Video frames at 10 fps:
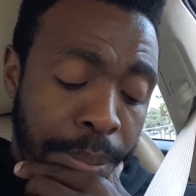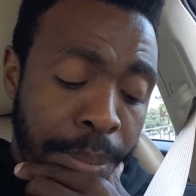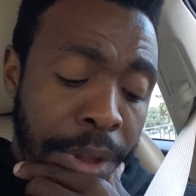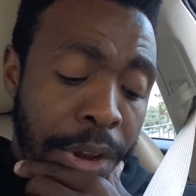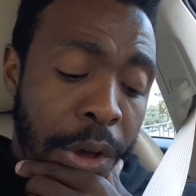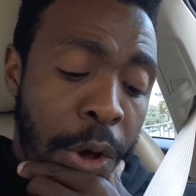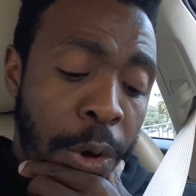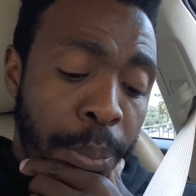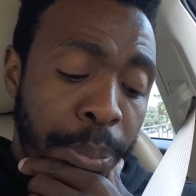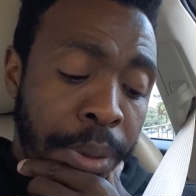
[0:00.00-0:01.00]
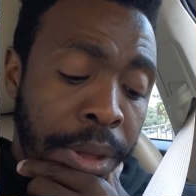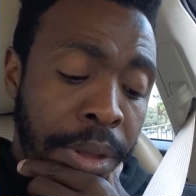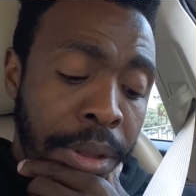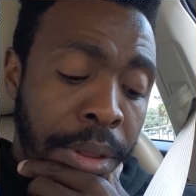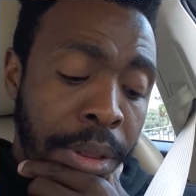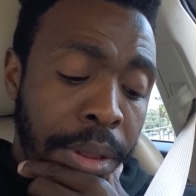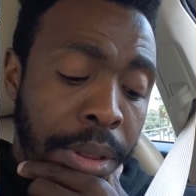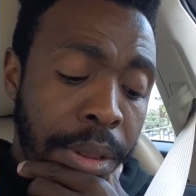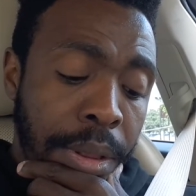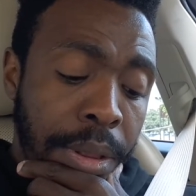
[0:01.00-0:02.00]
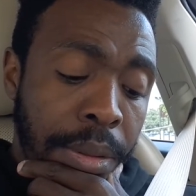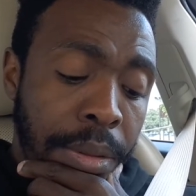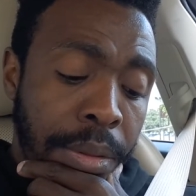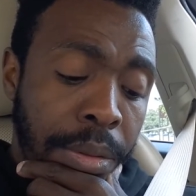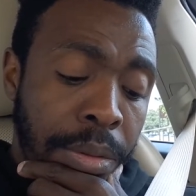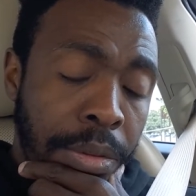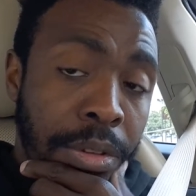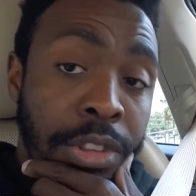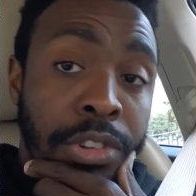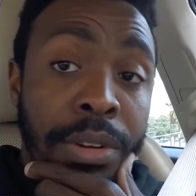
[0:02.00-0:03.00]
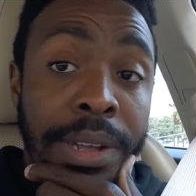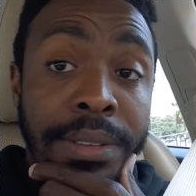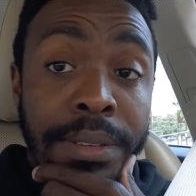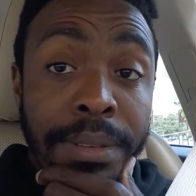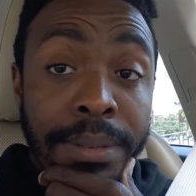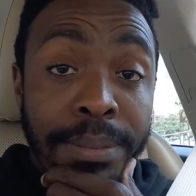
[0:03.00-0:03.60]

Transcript: been open to the trust.